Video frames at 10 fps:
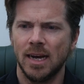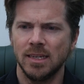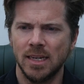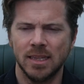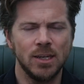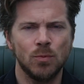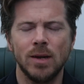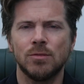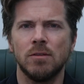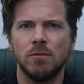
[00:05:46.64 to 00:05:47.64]
As I said, these
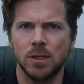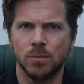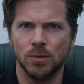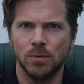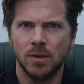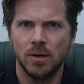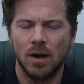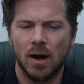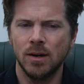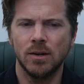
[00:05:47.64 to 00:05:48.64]
waves are invisible.
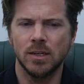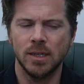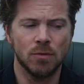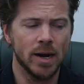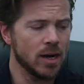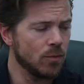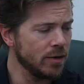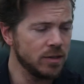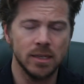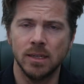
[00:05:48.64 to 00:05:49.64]
I can't see radio
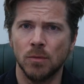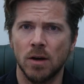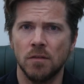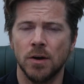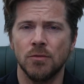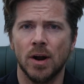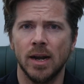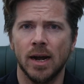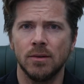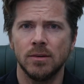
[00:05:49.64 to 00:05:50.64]
waves hitting my phone
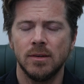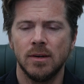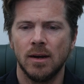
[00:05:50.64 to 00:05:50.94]
right now,